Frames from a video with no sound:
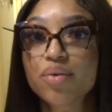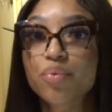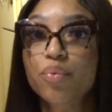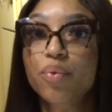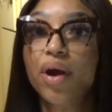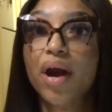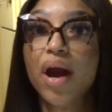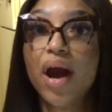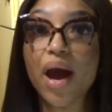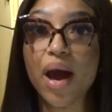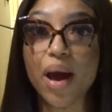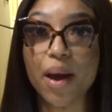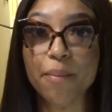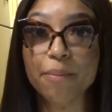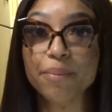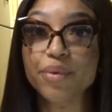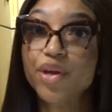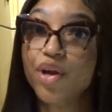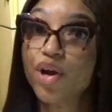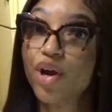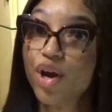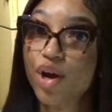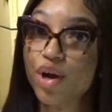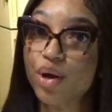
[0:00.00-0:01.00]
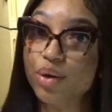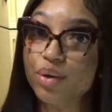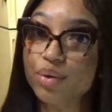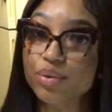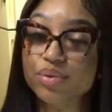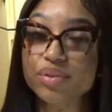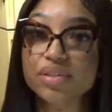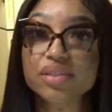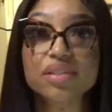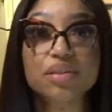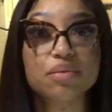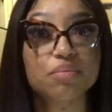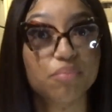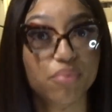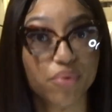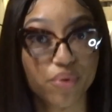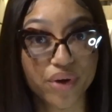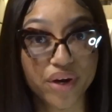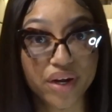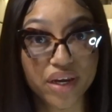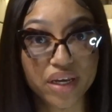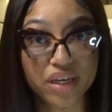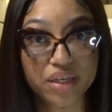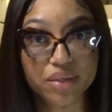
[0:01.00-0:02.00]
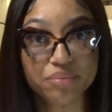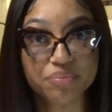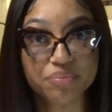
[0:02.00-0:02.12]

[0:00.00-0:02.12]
where I'm your host, Bree.